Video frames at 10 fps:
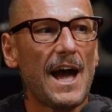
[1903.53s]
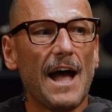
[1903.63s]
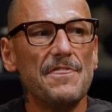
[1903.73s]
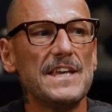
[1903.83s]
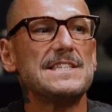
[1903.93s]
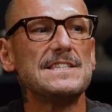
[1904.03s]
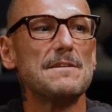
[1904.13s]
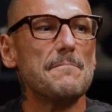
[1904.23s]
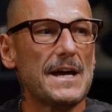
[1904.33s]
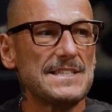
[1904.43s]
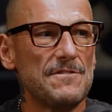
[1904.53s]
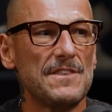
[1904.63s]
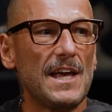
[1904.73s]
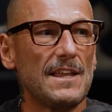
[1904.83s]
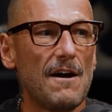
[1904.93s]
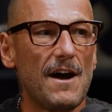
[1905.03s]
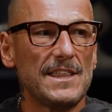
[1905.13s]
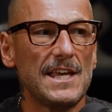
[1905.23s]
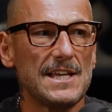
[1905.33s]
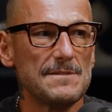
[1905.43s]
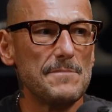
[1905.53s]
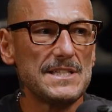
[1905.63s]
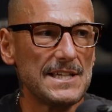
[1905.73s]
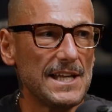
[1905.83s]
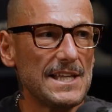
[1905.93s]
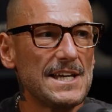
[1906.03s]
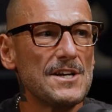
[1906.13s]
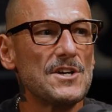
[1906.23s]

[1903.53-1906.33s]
And this is the massive thing that I think is missing.